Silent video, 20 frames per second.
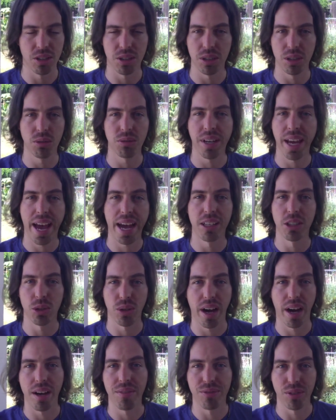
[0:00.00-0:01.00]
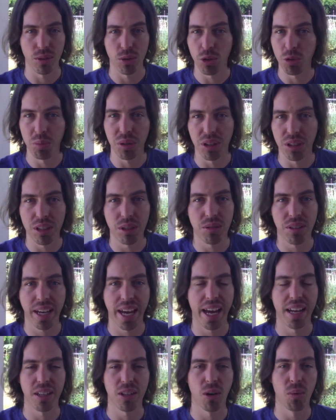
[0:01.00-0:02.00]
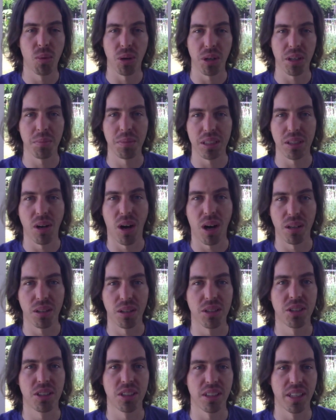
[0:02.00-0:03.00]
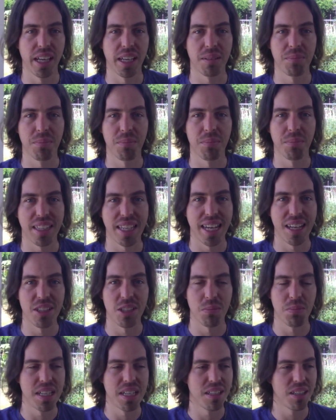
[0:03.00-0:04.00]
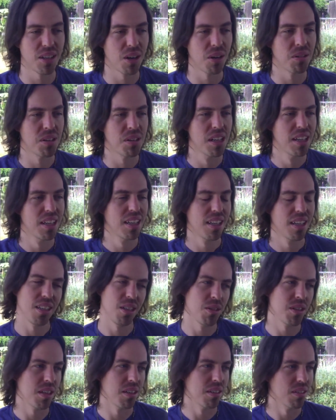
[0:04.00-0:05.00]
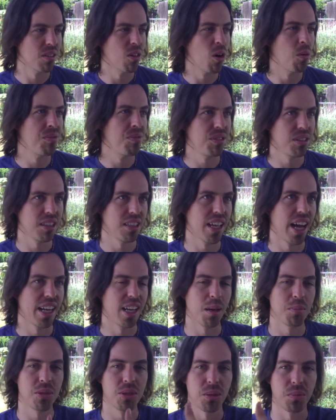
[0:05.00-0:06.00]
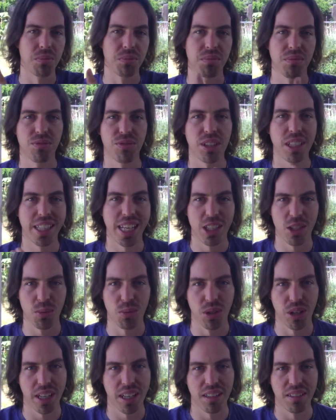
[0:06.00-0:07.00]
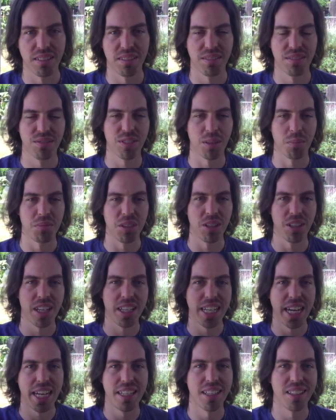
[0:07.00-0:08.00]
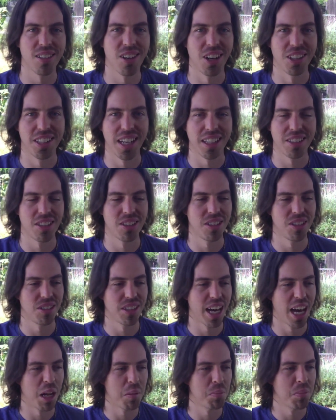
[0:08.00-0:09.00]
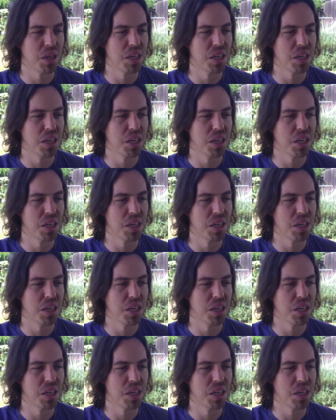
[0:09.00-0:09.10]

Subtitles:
So you can't drive for Uber. You can't go work at McDonald's to make the ends meet. You can hopefully line up some freelance work from your Canadian contacts and do that.